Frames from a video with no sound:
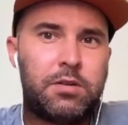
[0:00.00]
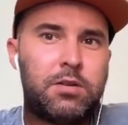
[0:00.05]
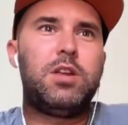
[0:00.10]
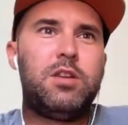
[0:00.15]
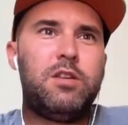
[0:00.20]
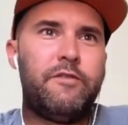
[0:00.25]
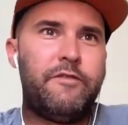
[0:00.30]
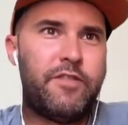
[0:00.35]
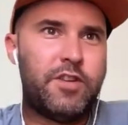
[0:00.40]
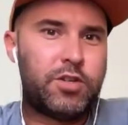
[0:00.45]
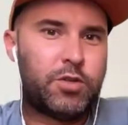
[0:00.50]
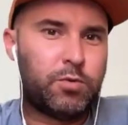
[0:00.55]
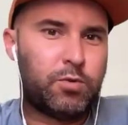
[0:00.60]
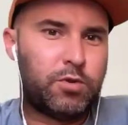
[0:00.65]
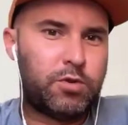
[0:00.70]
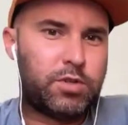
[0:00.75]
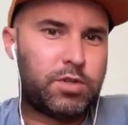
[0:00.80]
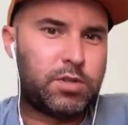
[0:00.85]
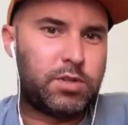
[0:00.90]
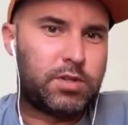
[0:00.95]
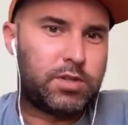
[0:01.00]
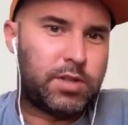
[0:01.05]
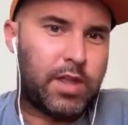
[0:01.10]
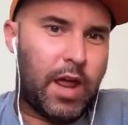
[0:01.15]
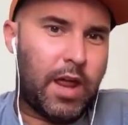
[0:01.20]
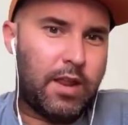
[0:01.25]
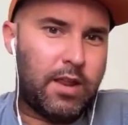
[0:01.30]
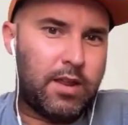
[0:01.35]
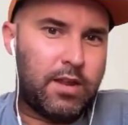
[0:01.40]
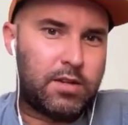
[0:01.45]
individuals
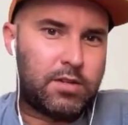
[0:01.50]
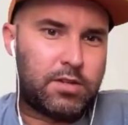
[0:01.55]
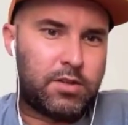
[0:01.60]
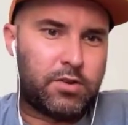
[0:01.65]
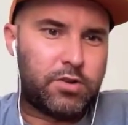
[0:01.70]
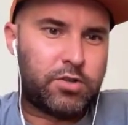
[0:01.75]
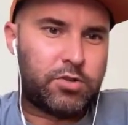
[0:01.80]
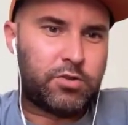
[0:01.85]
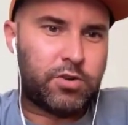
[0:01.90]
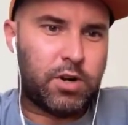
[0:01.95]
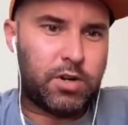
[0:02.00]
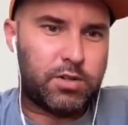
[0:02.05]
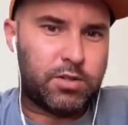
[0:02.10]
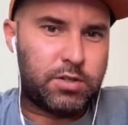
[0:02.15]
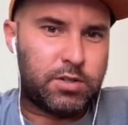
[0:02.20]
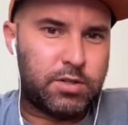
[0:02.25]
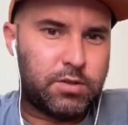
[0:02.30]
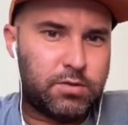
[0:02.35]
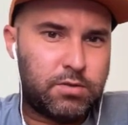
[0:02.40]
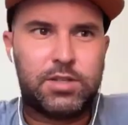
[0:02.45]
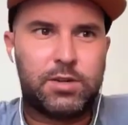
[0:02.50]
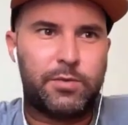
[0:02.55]
that is their strong suit.